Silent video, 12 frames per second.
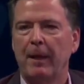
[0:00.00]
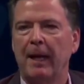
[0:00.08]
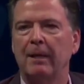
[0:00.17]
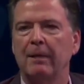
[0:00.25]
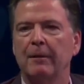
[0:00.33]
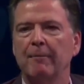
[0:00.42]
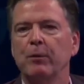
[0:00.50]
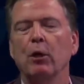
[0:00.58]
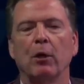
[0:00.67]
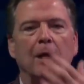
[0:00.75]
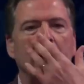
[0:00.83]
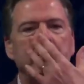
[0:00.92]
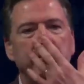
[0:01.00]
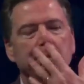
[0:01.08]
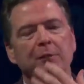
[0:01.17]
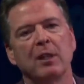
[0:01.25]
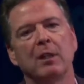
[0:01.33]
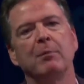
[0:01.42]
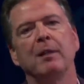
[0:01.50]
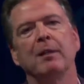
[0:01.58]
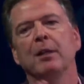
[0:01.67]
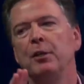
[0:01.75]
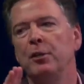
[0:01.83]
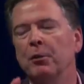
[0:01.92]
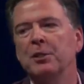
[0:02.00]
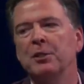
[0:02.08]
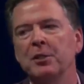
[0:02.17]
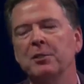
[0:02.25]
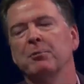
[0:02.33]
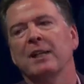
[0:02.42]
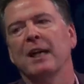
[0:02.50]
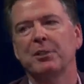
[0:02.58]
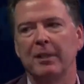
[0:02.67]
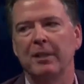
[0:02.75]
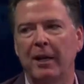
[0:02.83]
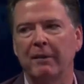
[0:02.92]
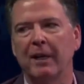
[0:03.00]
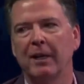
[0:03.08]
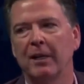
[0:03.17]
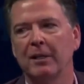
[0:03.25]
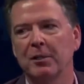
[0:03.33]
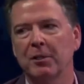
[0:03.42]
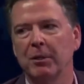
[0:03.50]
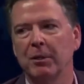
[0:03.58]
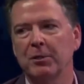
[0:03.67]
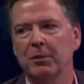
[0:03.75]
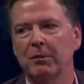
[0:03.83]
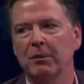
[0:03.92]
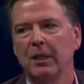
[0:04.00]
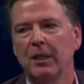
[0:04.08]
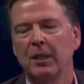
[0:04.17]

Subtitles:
And look, a lot of people have said to me, your decision was actually not all that consequential,